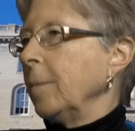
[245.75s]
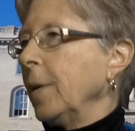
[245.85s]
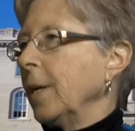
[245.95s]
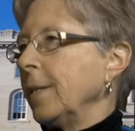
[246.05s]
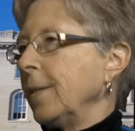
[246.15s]

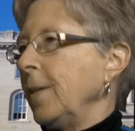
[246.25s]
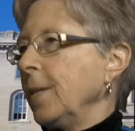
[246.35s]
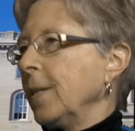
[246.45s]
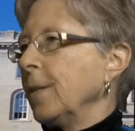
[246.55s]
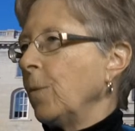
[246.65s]
because
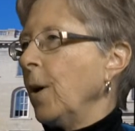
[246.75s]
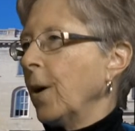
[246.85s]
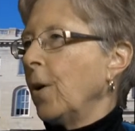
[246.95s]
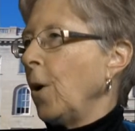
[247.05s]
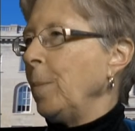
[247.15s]
this is
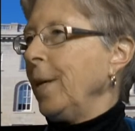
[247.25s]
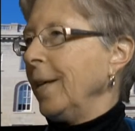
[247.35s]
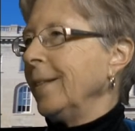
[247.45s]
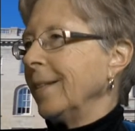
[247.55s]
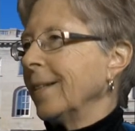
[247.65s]
where it all
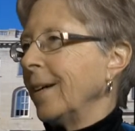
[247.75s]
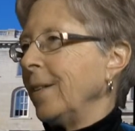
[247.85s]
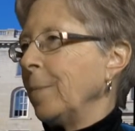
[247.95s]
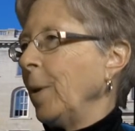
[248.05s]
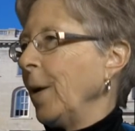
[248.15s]
begins,
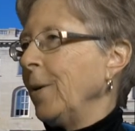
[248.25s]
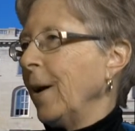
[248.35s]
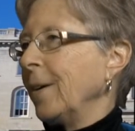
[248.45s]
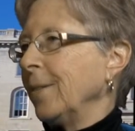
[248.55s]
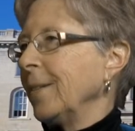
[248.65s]
on the
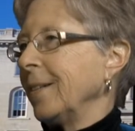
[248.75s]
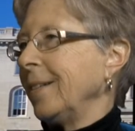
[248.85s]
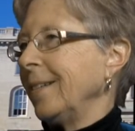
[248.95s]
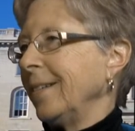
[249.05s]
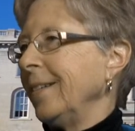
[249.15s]
playgrounds and,